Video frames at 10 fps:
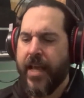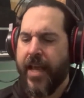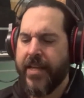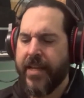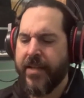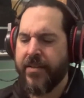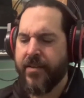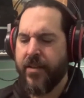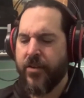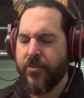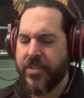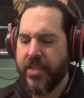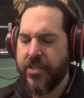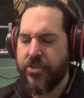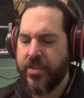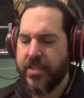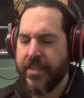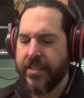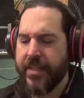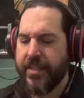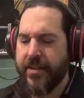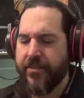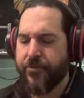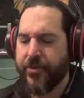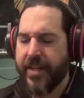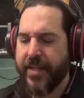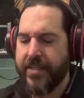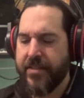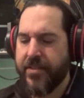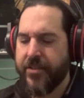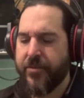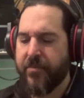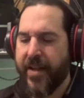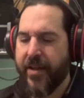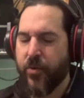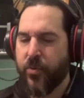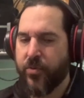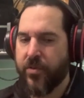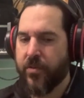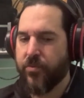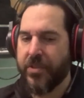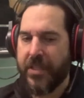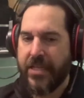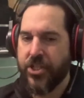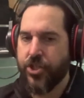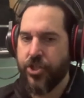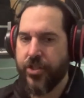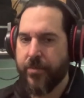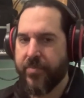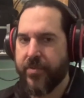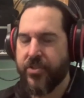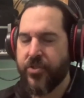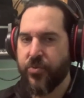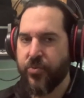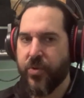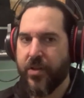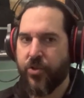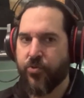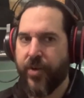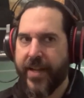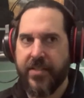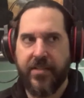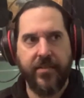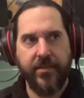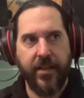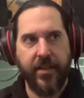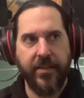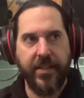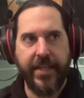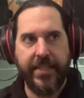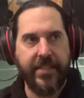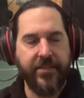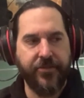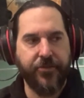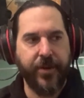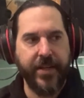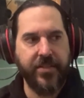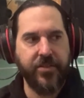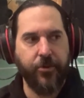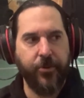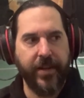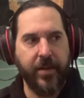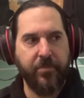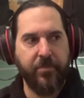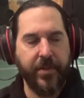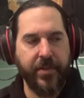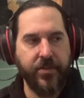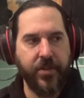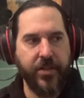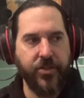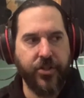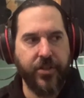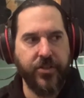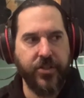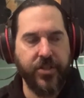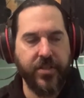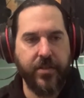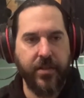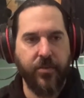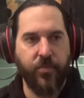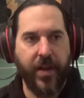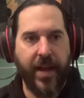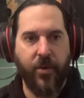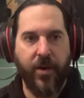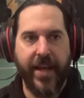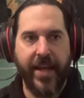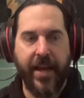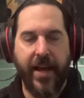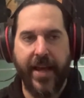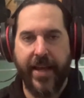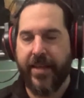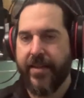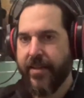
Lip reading: it's interestingly enough, when I consider my own relationship to Christ, the idea of Christ growing up in church and just, how I